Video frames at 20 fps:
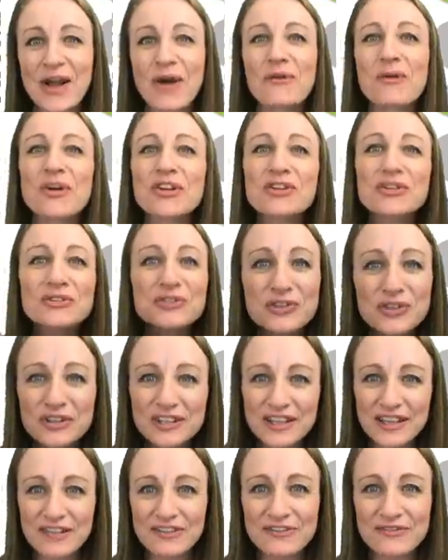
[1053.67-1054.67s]
what you're
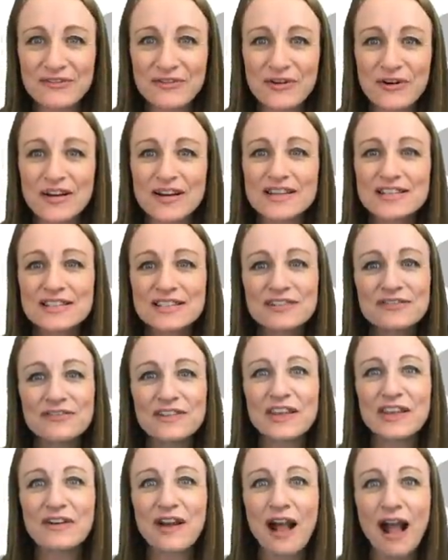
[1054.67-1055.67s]
looking for is to
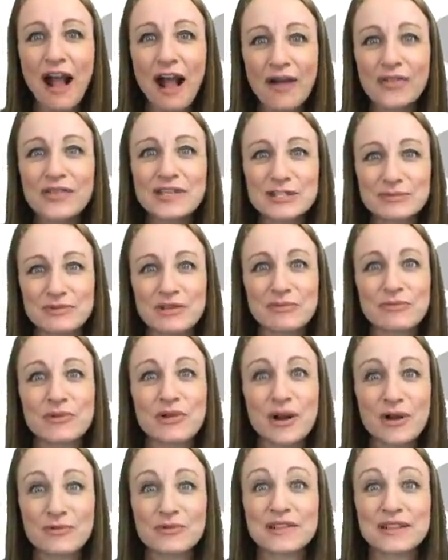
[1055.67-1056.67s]
figure out how these people
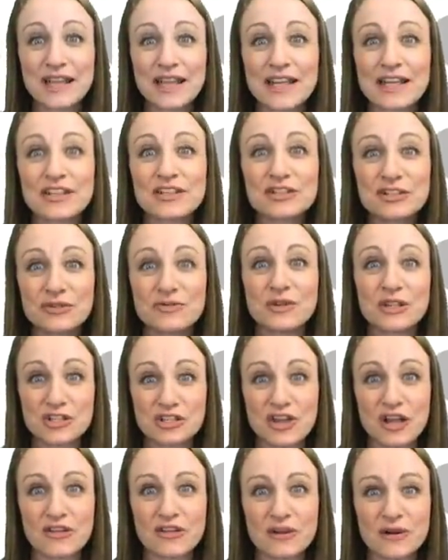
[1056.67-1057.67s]
are related to
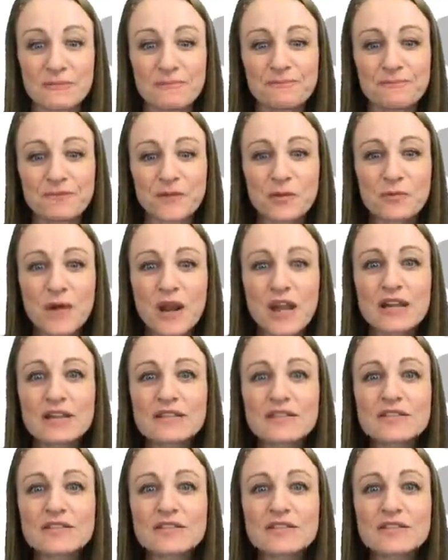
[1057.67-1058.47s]
each other right?